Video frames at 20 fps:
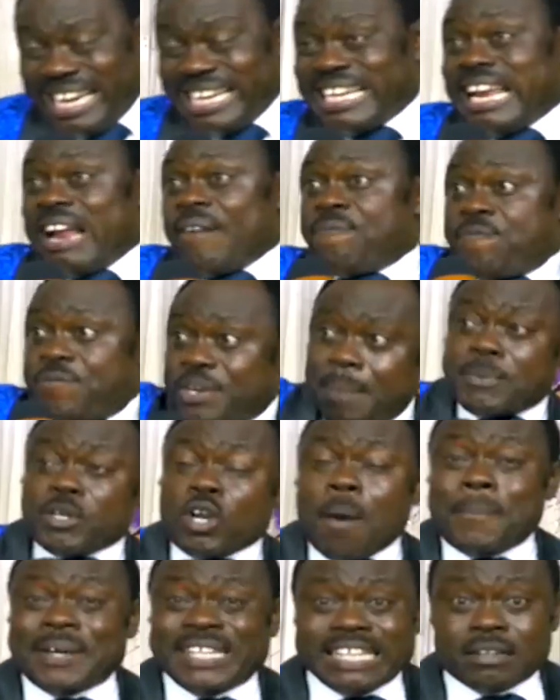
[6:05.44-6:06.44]
that framing
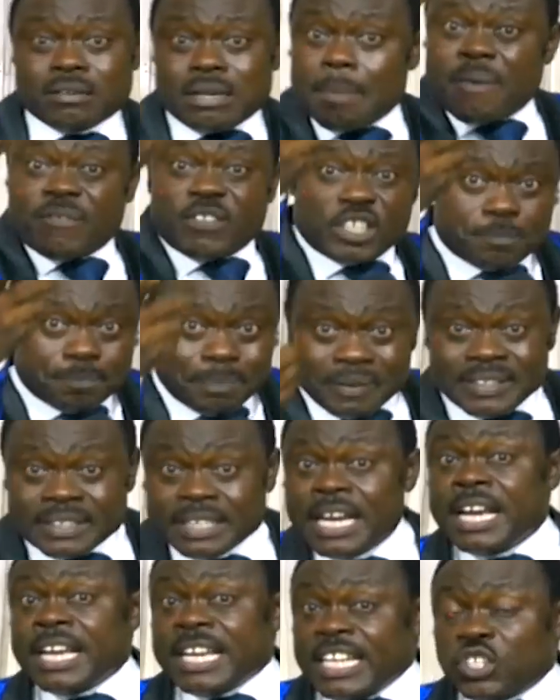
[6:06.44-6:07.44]
up in the realm of the spirit
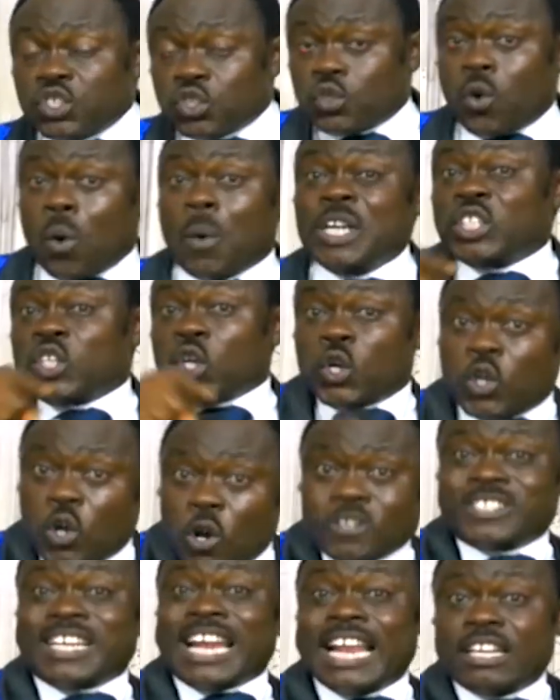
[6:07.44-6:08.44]
is going to
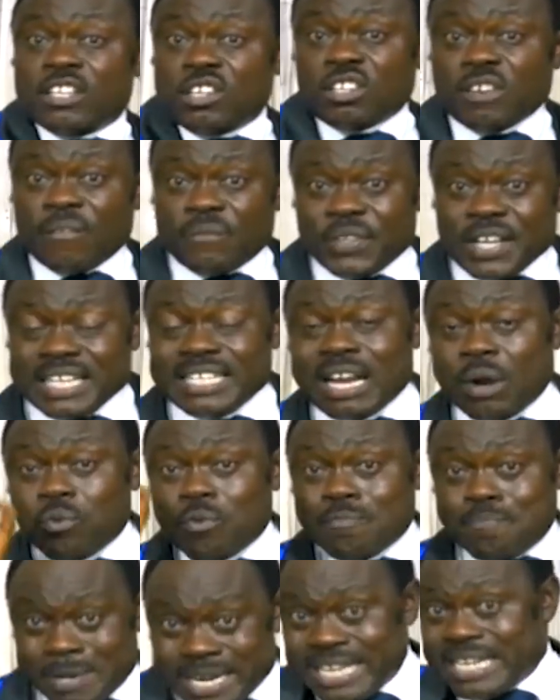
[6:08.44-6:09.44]
cause a lot of things that will
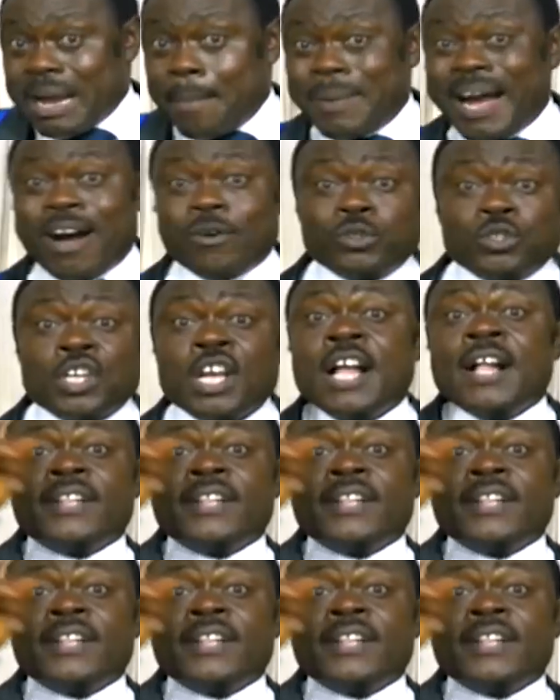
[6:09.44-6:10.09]
bring about